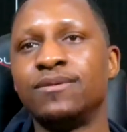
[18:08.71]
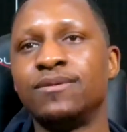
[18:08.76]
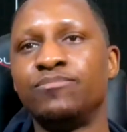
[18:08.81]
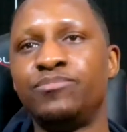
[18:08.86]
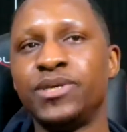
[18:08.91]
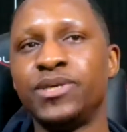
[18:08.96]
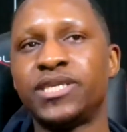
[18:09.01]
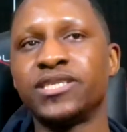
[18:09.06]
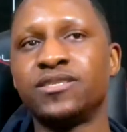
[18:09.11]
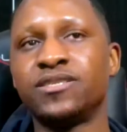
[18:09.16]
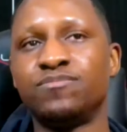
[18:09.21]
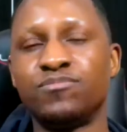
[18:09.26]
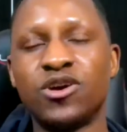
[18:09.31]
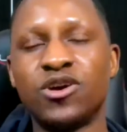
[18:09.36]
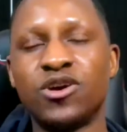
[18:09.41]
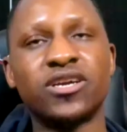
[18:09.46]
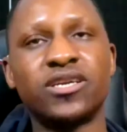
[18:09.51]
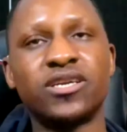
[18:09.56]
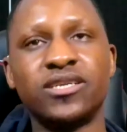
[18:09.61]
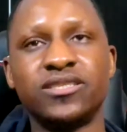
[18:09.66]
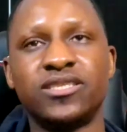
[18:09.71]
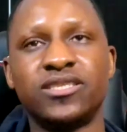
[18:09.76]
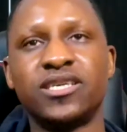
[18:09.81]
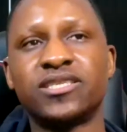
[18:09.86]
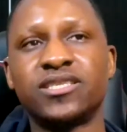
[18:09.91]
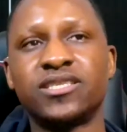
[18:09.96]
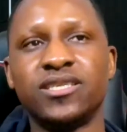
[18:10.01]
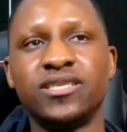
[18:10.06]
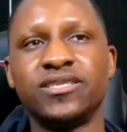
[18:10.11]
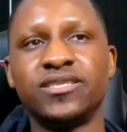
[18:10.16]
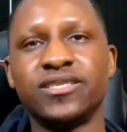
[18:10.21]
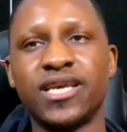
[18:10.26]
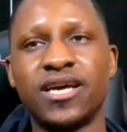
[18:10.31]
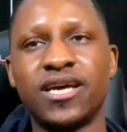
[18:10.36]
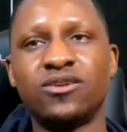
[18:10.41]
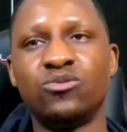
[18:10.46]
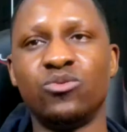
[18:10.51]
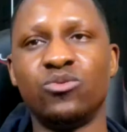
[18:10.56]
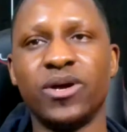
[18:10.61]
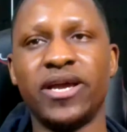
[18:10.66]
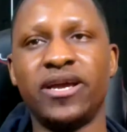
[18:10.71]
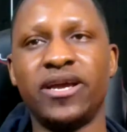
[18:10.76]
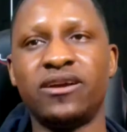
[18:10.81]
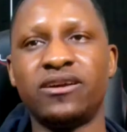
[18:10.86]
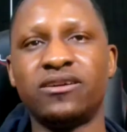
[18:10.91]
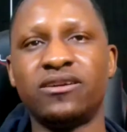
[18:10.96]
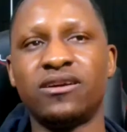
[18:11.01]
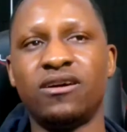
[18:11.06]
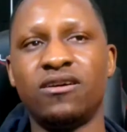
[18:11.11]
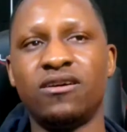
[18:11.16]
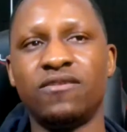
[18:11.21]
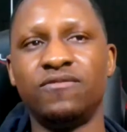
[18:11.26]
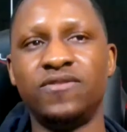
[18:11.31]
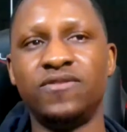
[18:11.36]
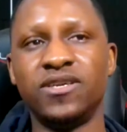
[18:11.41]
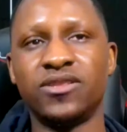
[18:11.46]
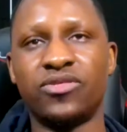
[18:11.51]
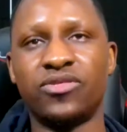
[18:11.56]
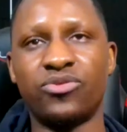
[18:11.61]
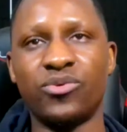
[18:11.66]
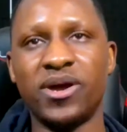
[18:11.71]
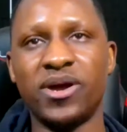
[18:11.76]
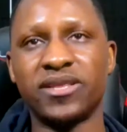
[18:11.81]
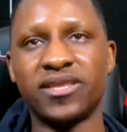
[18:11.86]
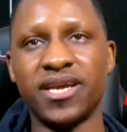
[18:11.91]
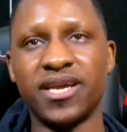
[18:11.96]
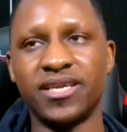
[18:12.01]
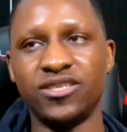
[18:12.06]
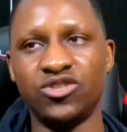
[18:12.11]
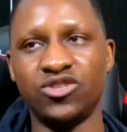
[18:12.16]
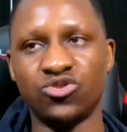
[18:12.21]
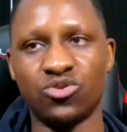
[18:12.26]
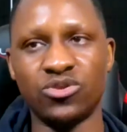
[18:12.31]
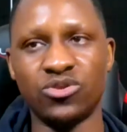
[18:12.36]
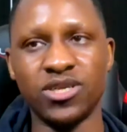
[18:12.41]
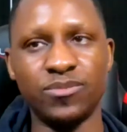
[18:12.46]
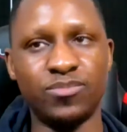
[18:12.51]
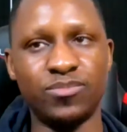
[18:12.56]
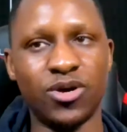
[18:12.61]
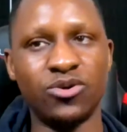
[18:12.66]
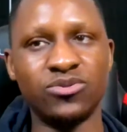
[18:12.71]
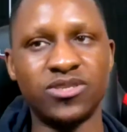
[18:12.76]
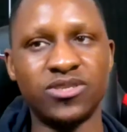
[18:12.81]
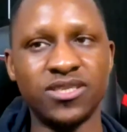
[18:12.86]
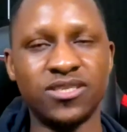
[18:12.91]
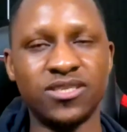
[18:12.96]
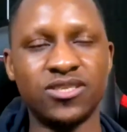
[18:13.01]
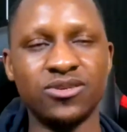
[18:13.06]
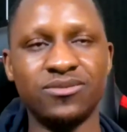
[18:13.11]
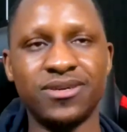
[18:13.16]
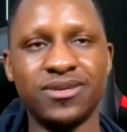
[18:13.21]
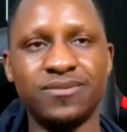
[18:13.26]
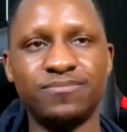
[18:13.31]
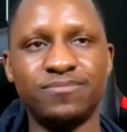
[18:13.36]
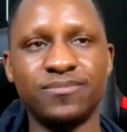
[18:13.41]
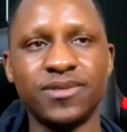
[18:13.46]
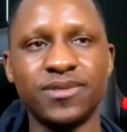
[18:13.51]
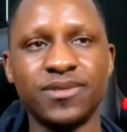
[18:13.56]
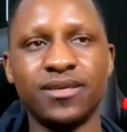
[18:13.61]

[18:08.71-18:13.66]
because Mark is not aware of the threat that Jordy poses to him